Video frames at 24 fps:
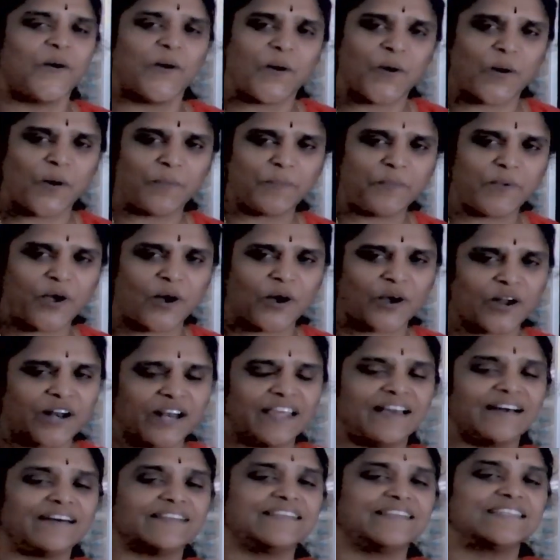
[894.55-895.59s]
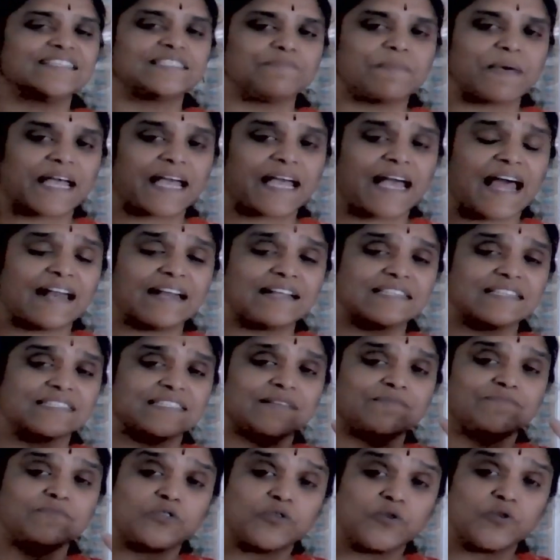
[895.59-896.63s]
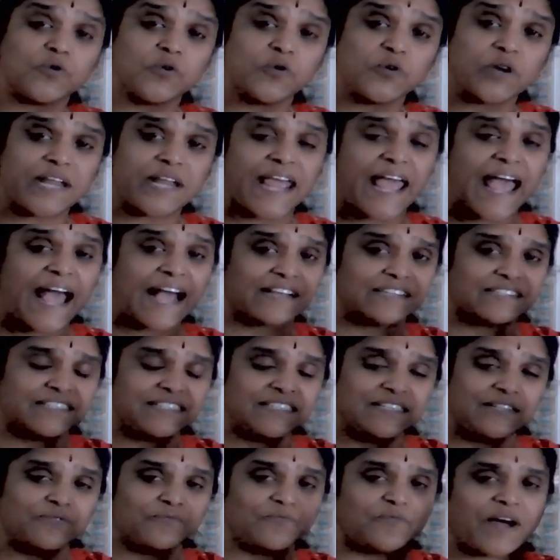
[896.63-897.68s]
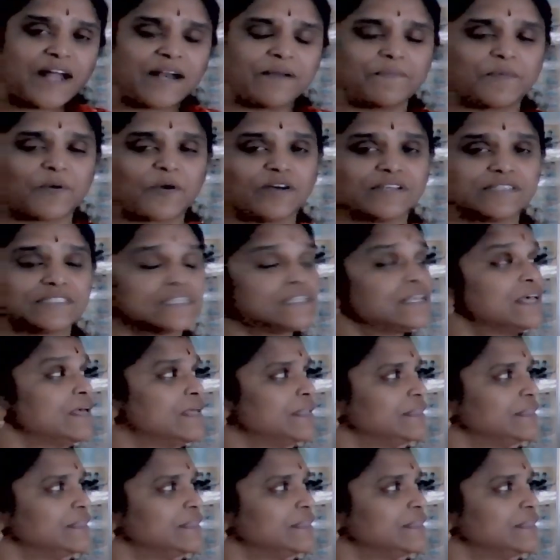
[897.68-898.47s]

Hope you're clear this mechanism. Two reaction in one process.